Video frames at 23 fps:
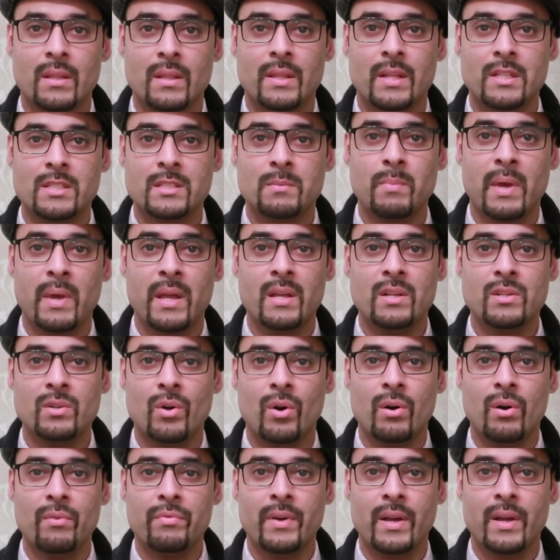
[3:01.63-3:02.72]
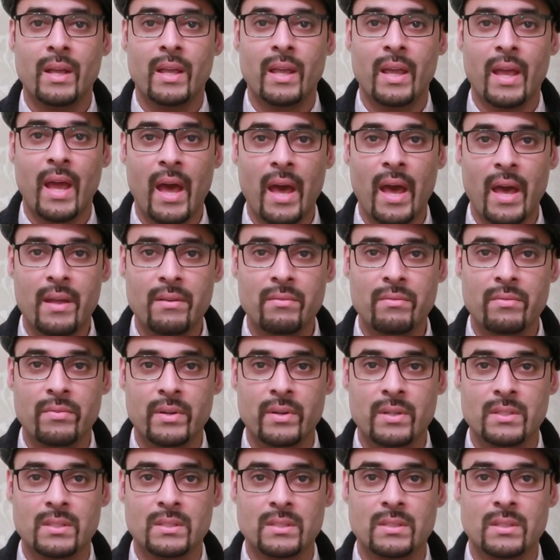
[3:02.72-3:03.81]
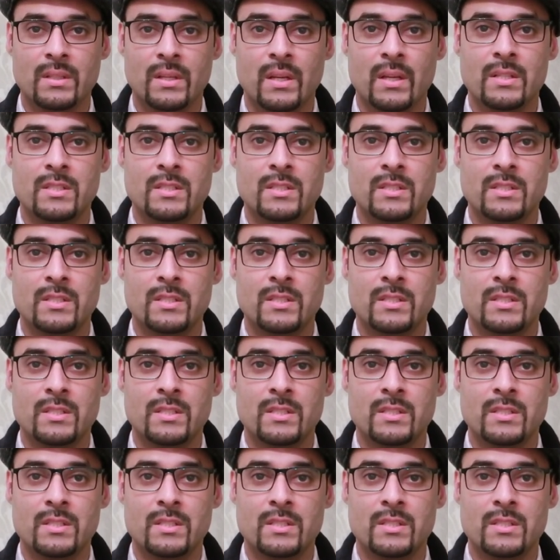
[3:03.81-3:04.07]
that's made of canvas.